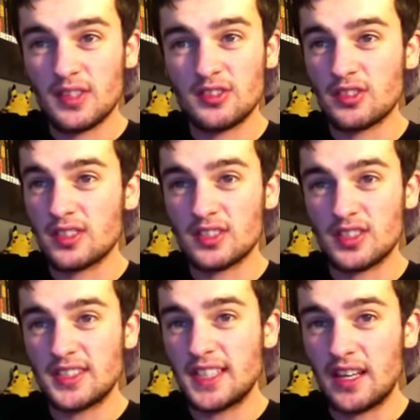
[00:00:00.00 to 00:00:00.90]
just because it's got a
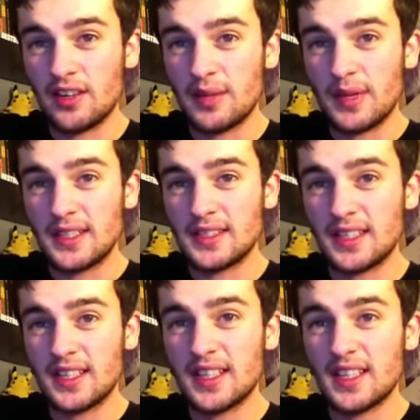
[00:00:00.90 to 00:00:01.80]
seal on it
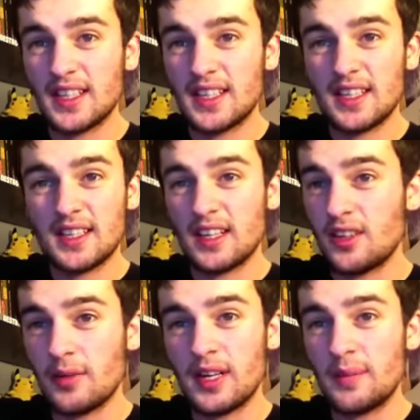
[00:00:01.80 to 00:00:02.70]
basically, and
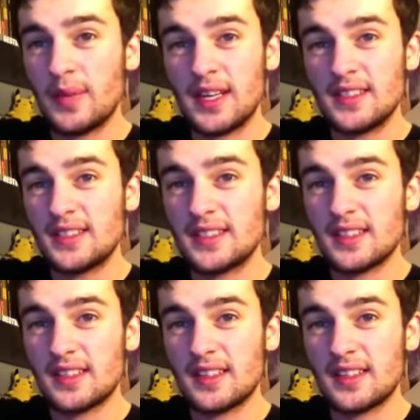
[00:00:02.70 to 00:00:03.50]
no end of bids,